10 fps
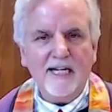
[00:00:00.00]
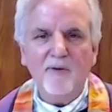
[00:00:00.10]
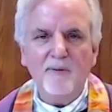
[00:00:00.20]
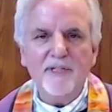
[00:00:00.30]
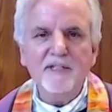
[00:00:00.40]
It's
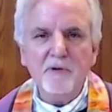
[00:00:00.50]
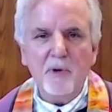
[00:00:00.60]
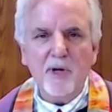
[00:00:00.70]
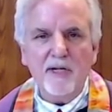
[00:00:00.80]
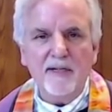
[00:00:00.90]
taken from the
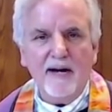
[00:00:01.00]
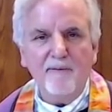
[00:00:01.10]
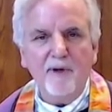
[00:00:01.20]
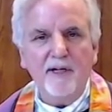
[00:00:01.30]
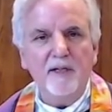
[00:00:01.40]
story,
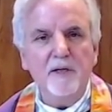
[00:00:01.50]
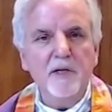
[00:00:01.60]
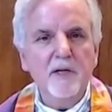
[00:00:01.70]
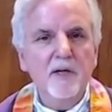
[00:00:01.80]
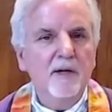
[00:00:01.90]
an
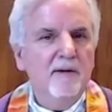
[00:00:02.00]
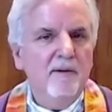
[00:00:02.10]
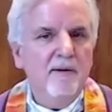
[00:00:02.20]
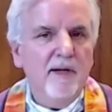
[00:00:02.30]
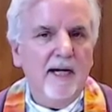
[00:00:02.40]
African
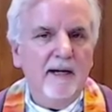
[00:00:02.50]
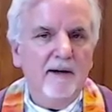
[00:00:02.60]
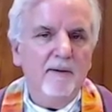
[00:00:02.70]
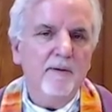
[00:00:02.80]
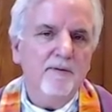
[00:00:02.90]

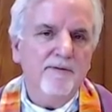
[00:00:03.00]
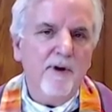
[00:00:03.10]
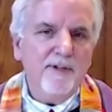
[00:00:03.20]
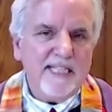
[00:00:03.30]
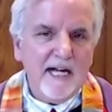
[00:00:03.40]
uh,
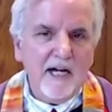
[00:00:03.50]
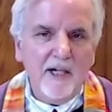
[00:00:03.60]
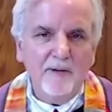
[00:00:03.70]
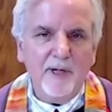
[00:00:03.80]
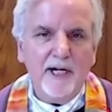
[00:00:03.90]
folk
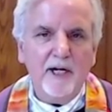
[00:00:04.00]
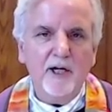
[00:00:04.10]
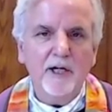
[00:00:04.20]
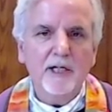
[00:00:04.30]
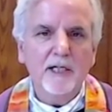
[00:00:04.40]
tale,
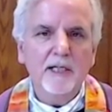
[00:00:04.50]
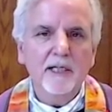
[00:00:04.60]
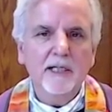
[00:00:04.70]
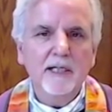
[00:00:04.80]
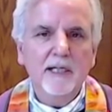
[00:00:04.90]
where